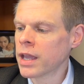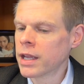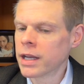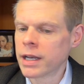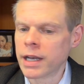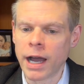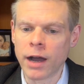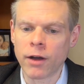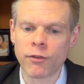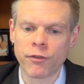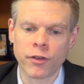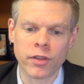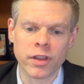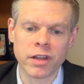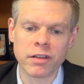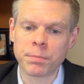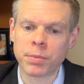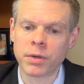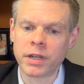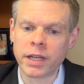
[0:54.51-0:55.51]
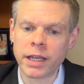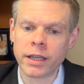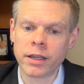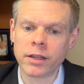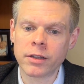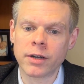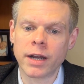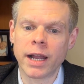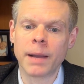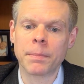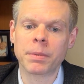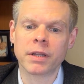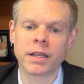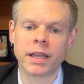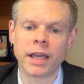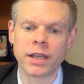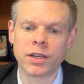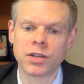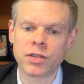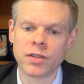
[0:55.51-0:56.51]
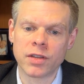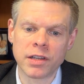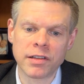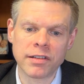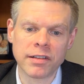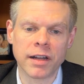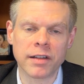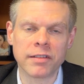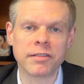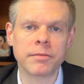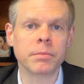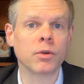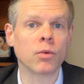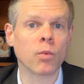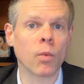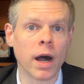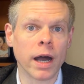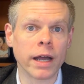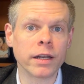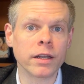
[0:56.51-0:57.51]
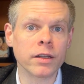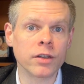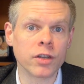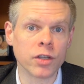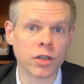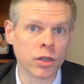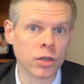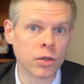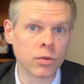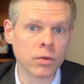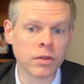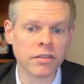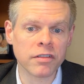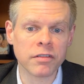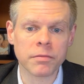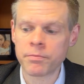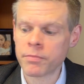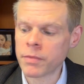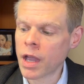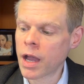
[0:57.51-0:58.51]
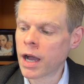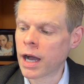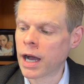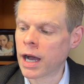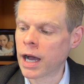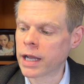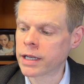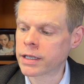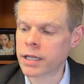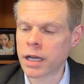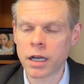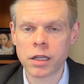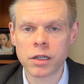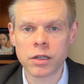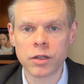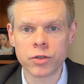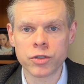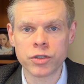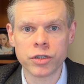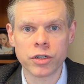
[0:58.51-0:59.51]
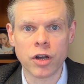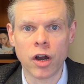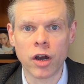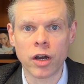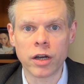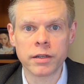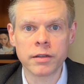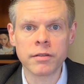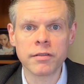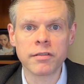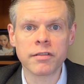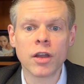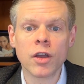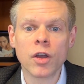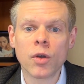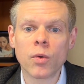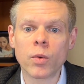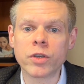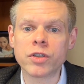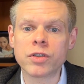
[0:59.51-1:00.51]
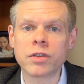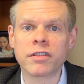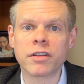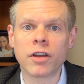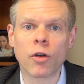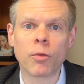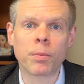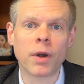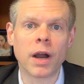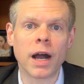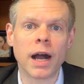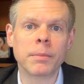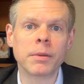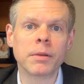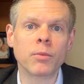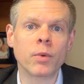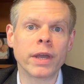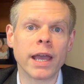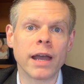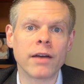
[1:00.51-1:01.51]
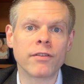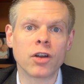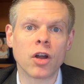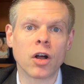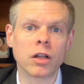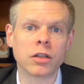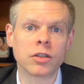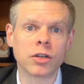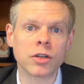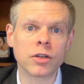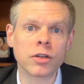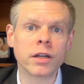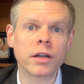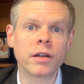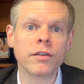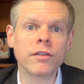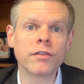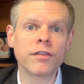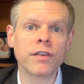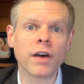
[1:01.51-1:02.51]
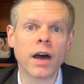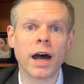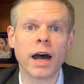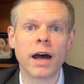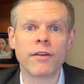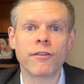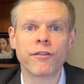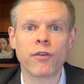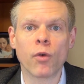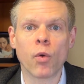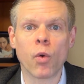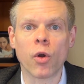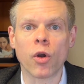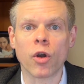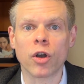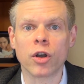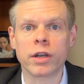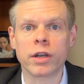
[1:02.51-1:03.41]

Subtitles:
Now, for this particular application, this customer wanted to use tuck closure cartons, which is no problem. We have an alternative for